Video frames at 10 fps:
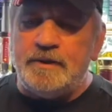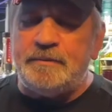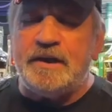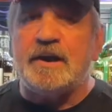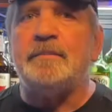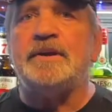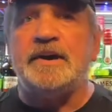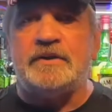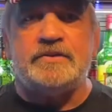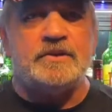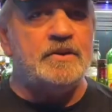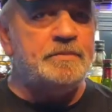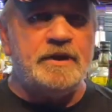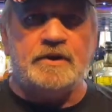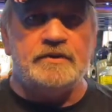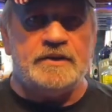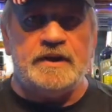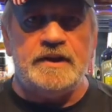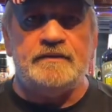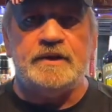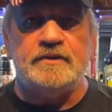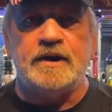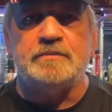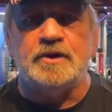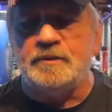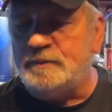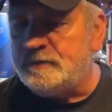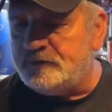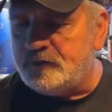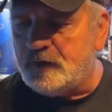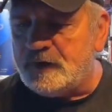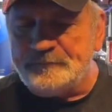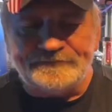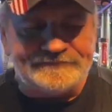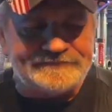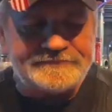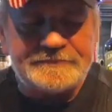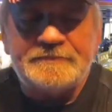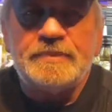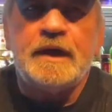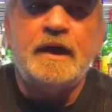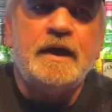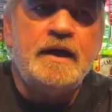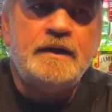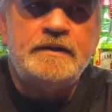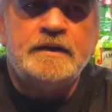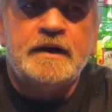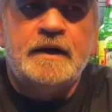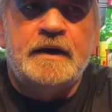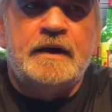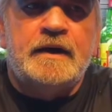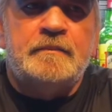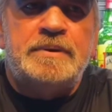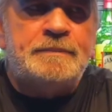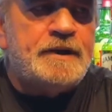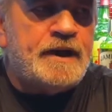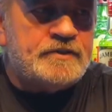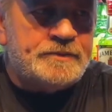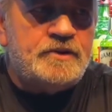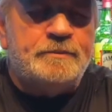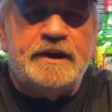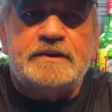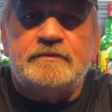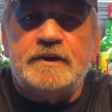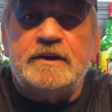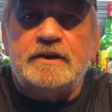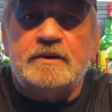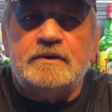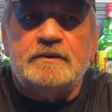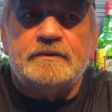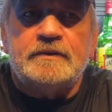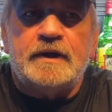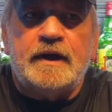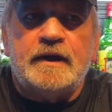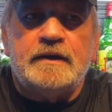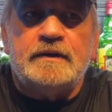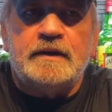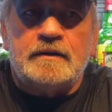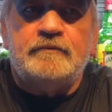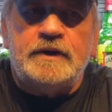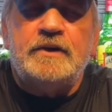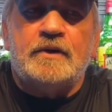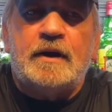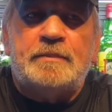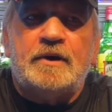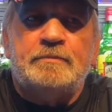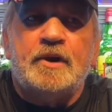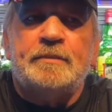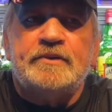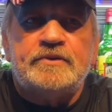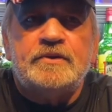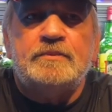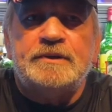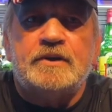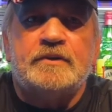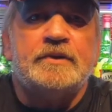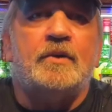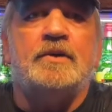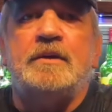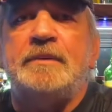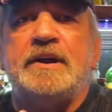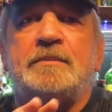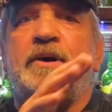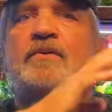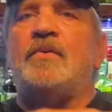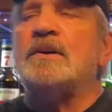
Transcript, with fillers: maybe a couple years ago because I never drank bourbon before. And people asked me to make the video and a video about bourbons too, because I only made about